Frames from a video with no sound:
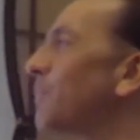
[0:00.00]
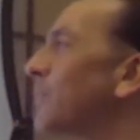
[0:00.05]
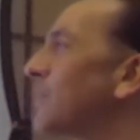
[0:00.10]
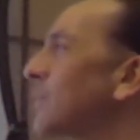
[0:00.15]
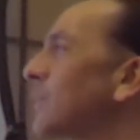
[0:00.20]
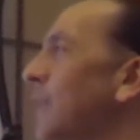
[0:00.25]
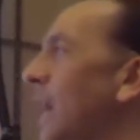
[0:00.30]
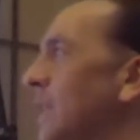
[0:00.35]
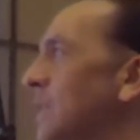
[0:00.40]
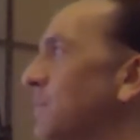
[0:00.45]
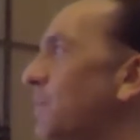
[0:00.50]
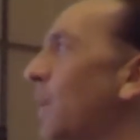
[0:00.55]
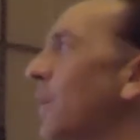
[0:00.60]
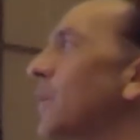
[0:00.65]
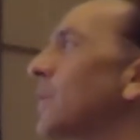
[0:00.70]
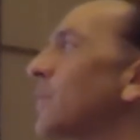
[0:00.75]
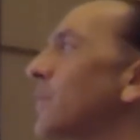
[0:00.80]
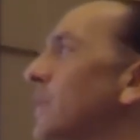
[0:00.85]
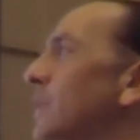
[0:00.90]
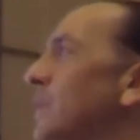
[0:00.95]
that's part of
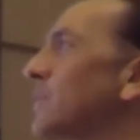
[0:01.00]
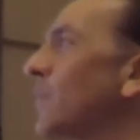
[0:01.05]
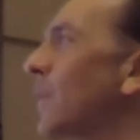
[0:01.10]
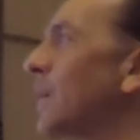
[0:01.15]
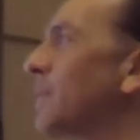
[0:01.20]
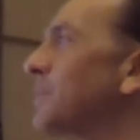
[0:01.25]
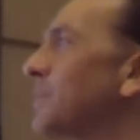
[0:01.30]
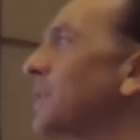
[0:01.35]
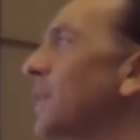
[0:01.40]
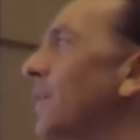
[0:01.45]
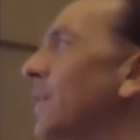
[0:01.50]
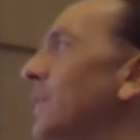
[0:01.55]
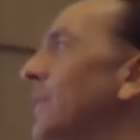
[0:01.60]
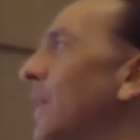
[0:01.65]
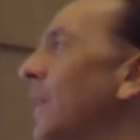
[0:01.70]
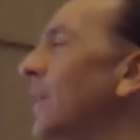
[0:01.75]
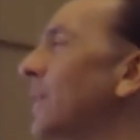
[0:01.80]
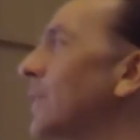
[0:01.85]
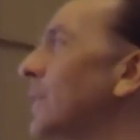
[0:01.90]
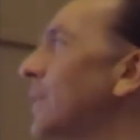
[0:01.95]
the reason why I'm sharing
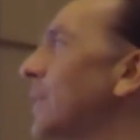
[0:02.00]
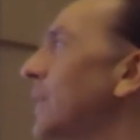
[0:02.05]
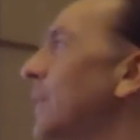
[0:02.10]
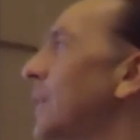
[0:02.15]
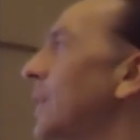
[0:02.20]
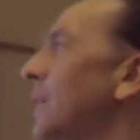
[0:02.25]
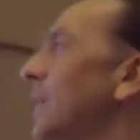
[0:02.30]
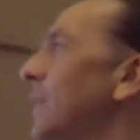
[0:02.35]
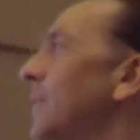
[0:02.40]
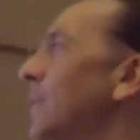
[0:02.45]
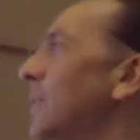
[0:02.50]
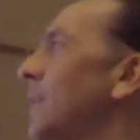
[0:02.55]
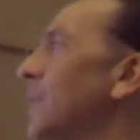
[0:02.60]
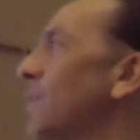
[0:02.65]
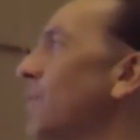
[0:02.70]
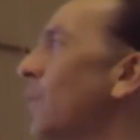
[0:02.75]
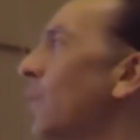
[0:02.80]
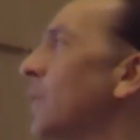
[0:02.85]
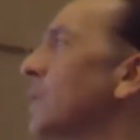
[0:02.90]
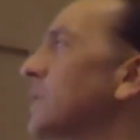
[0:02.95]
that. Then, of
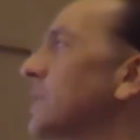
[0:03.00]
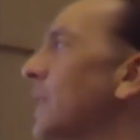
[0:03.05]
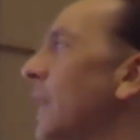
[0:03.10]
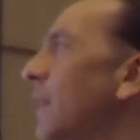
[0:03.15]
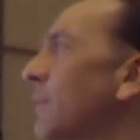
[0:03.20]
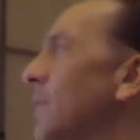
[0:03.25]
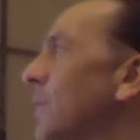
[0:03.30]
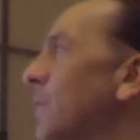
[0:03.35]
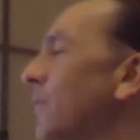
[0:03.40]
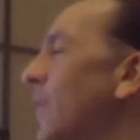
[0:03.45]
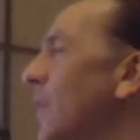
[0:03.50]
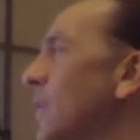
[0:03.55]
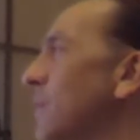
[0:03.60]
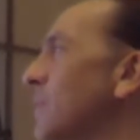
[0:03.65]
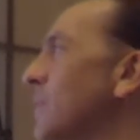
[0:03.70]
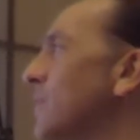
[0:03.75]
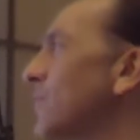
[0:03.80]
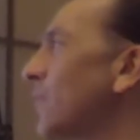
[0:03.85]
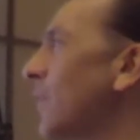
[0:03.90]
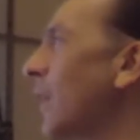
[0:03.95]
course, you have the
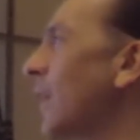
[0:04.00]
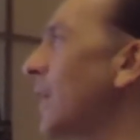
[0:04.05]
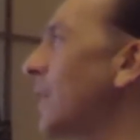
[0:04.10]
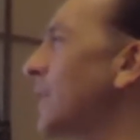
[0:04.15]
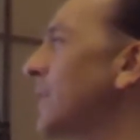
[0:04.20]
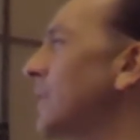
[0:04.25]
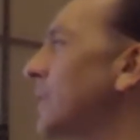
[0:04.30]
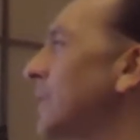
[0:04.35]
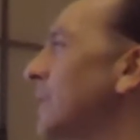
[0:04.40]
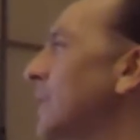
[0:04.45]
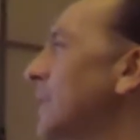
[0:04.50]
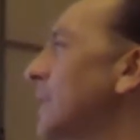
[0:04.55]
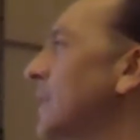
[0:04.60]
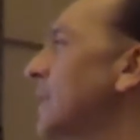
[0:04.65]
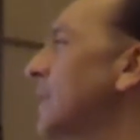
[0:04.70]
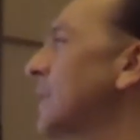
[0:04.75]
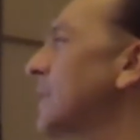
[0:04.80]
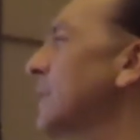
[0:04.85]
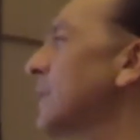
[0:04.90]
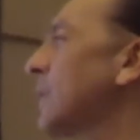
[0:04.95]
Fetterman Fight,
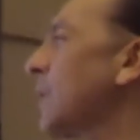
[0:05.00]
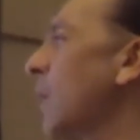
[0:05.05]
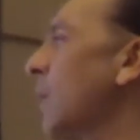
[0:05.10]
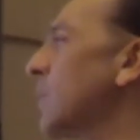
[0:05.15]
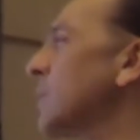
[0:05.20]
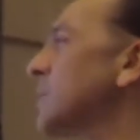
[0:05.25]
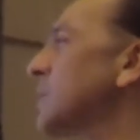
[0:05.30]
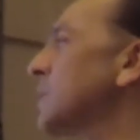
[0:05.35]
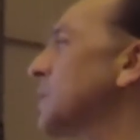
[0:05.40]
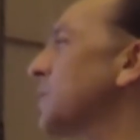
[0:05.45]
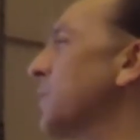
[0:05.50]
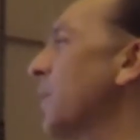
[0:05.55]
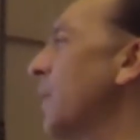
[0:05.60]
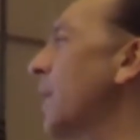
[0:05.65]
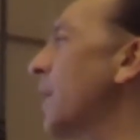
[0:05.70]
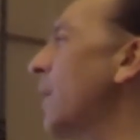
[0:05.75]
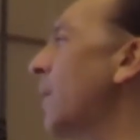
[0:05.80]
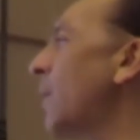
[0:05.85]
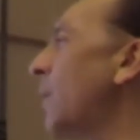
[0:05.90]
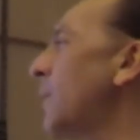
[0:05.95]
closed the
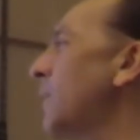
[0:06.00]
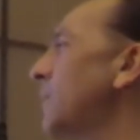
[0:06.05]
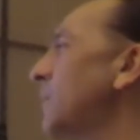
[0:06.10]
trail,